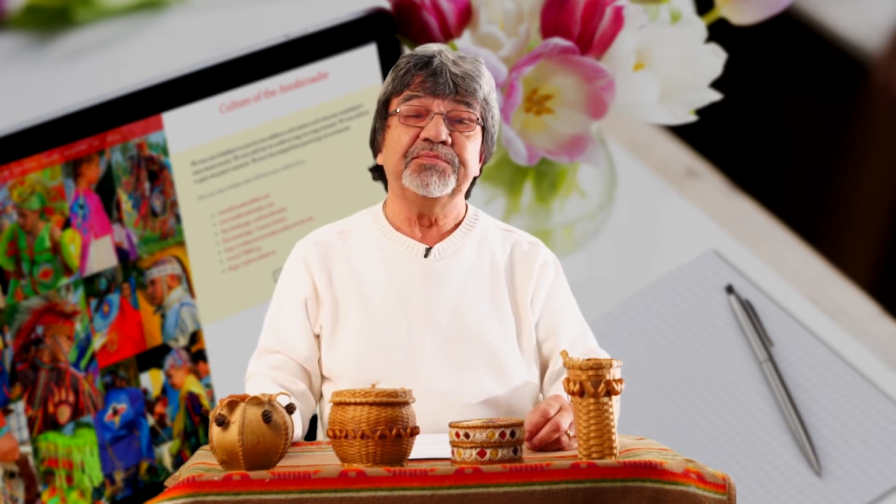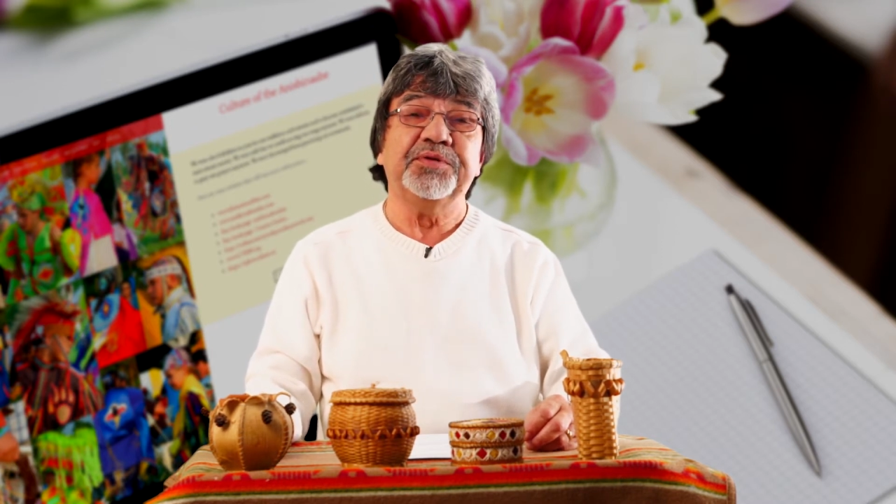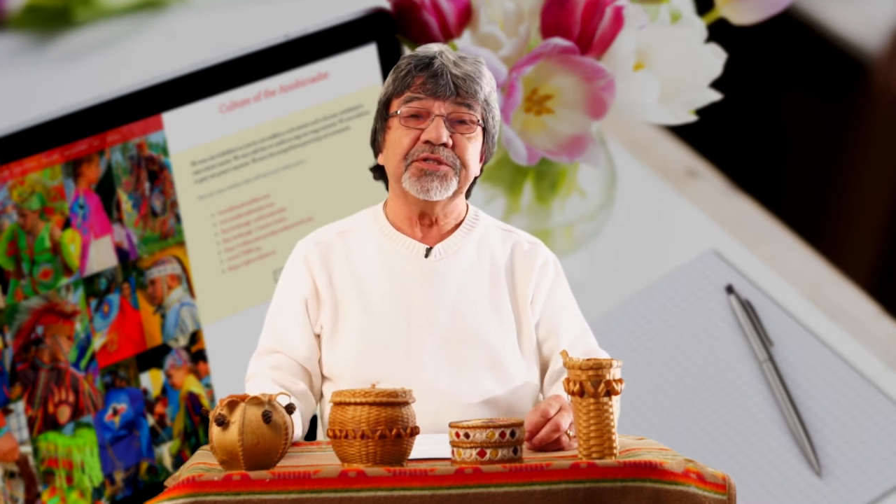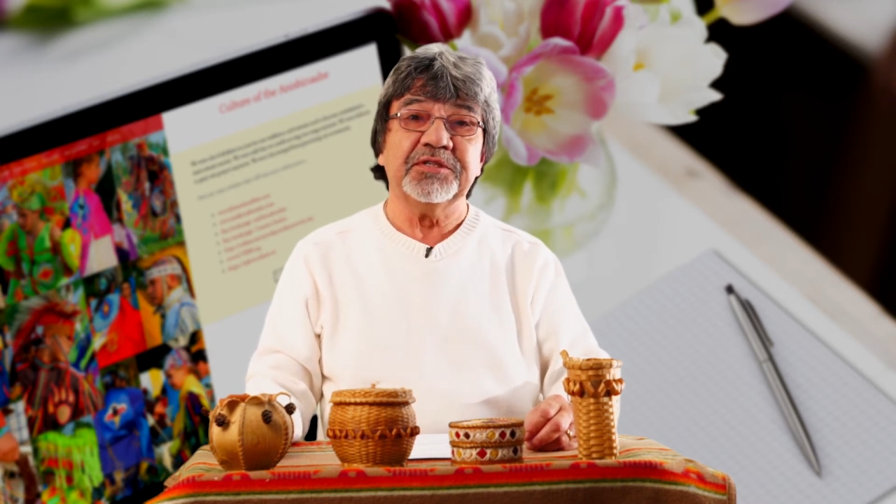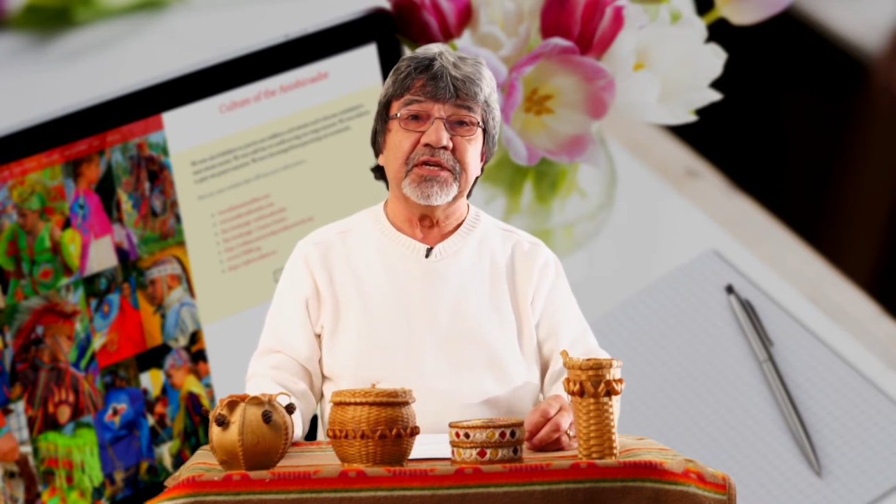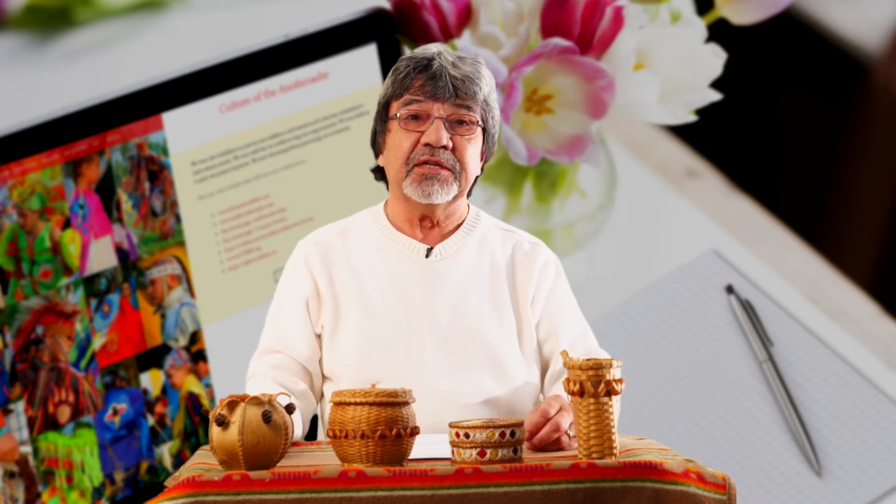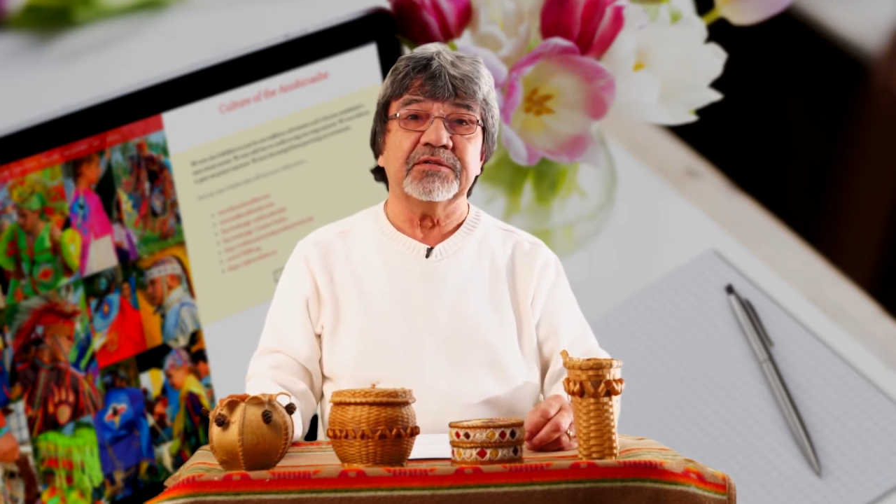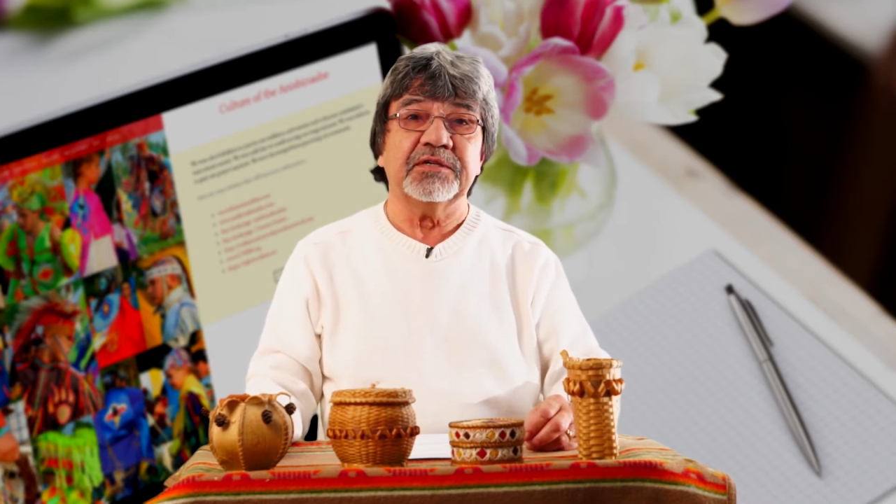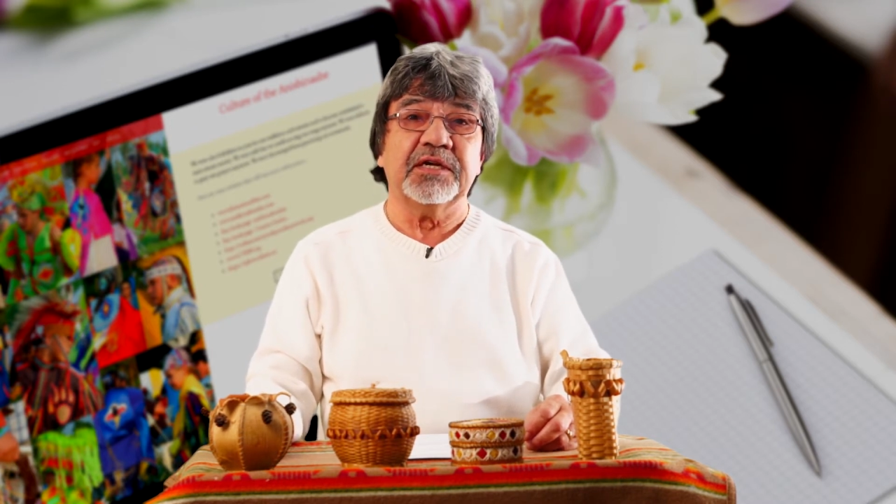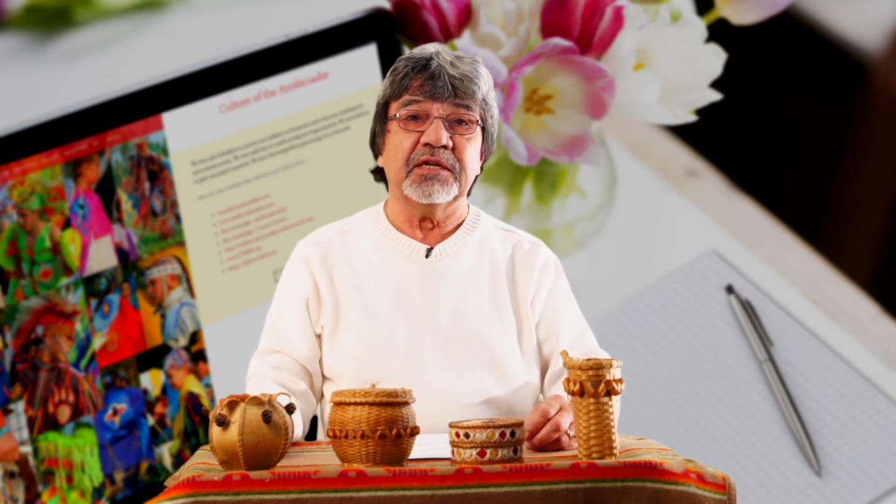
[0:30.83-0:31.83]
put
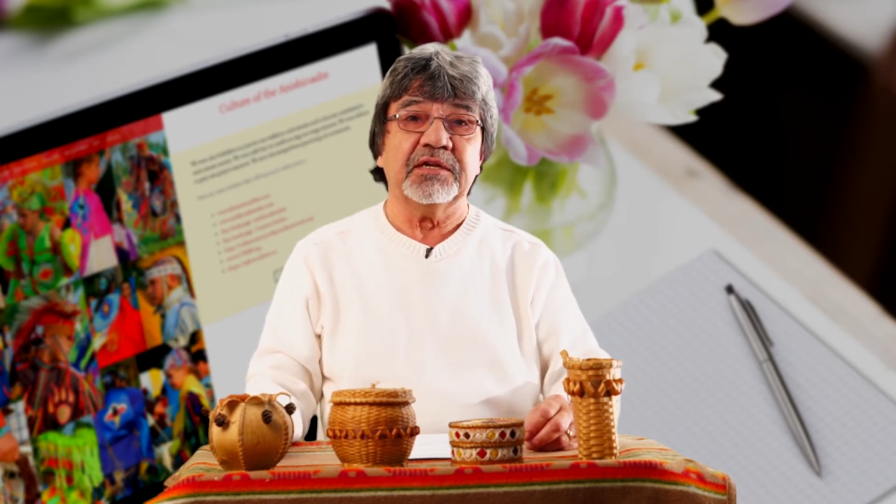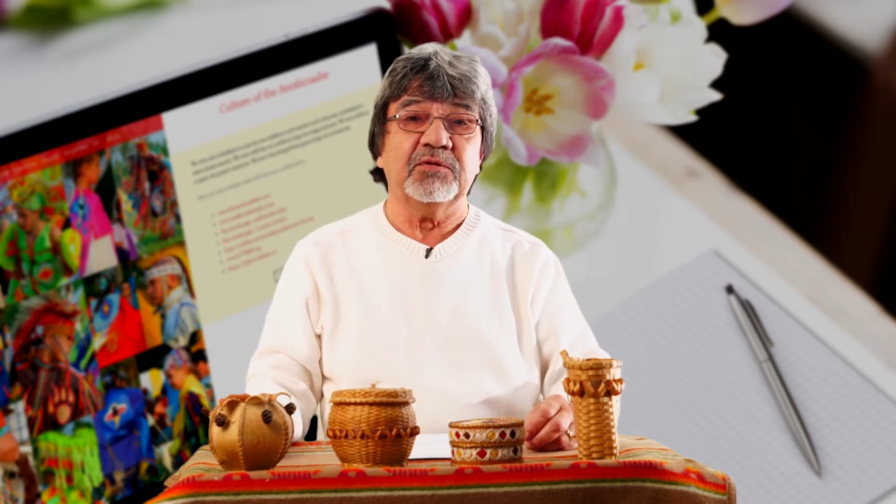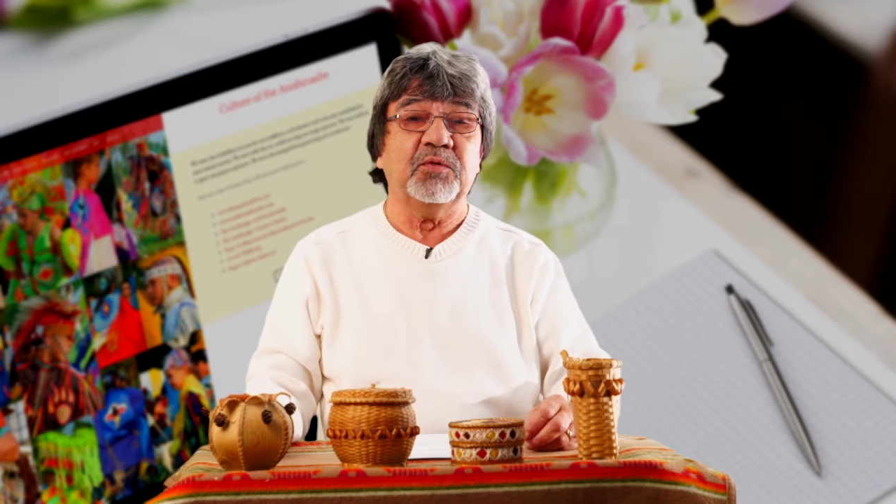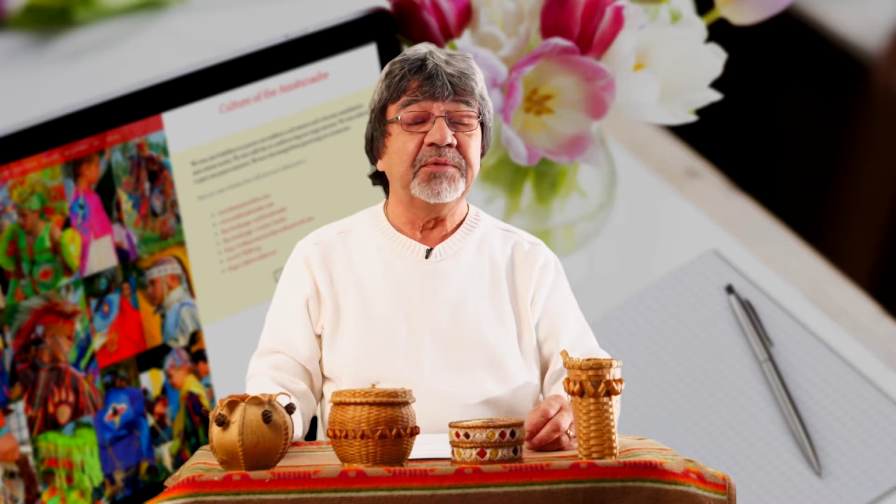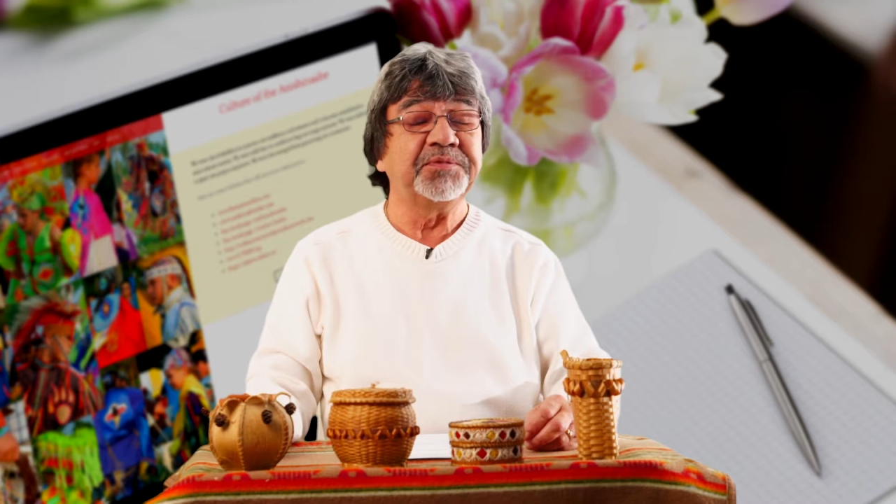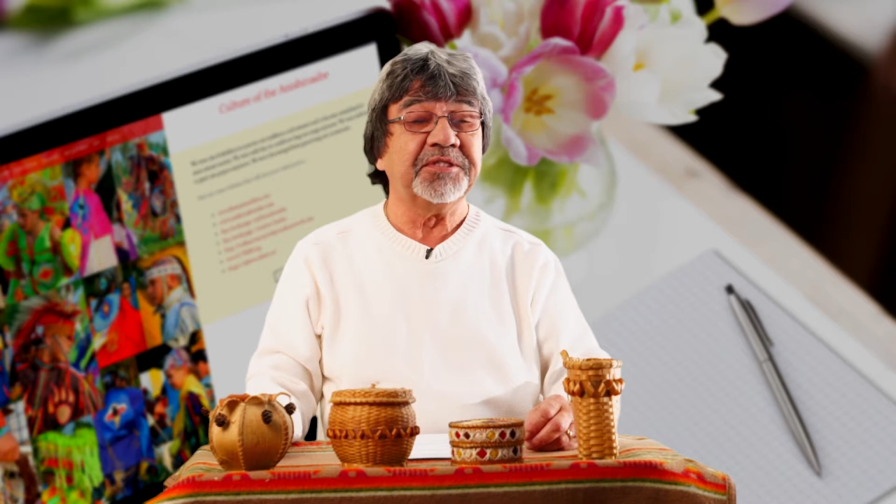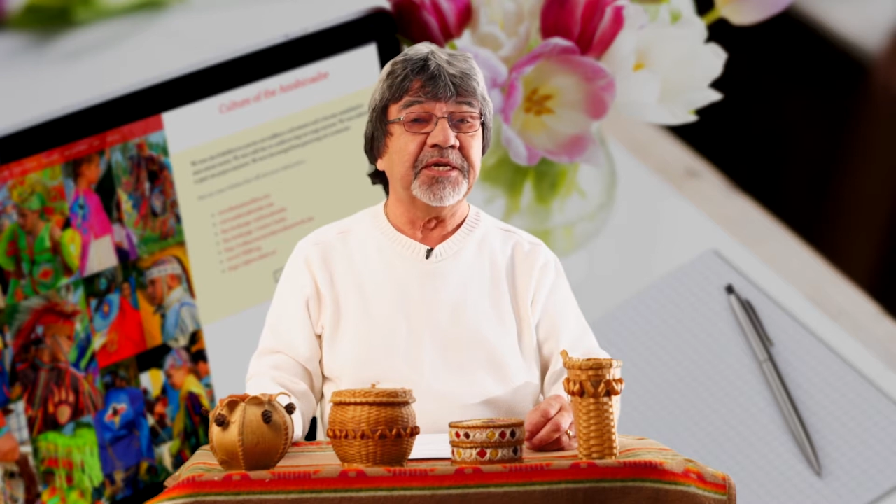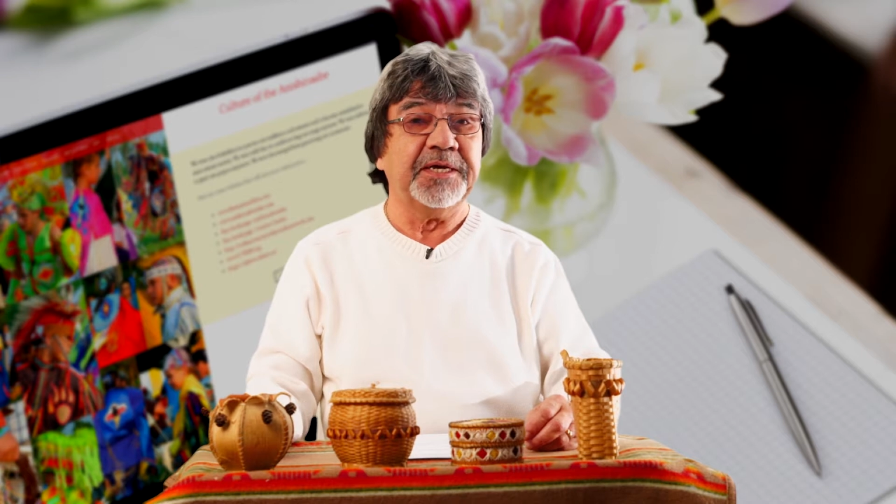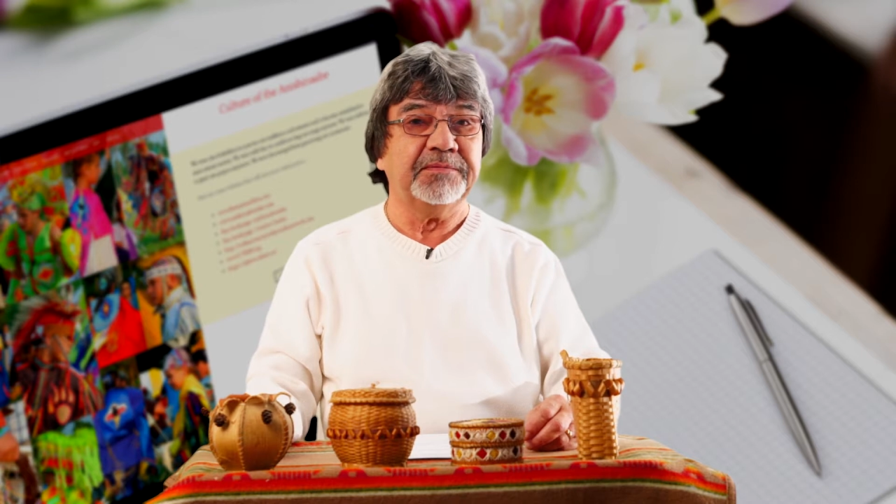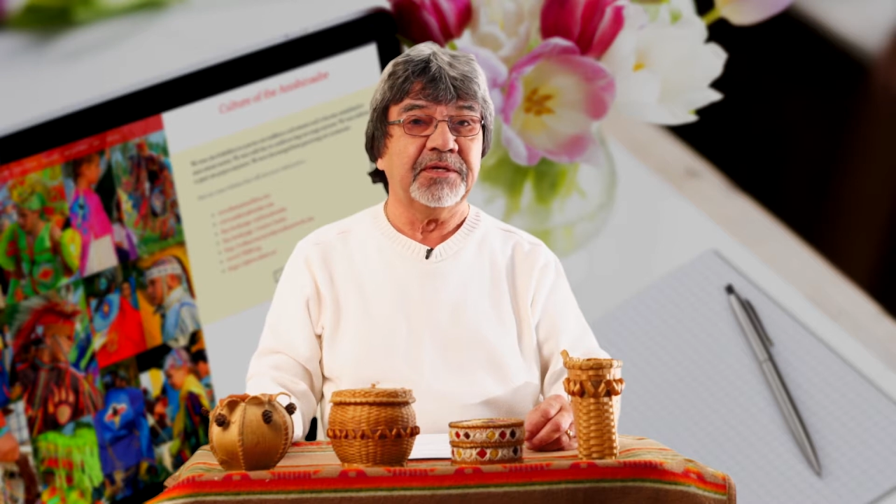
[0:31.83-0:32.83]
together a little website,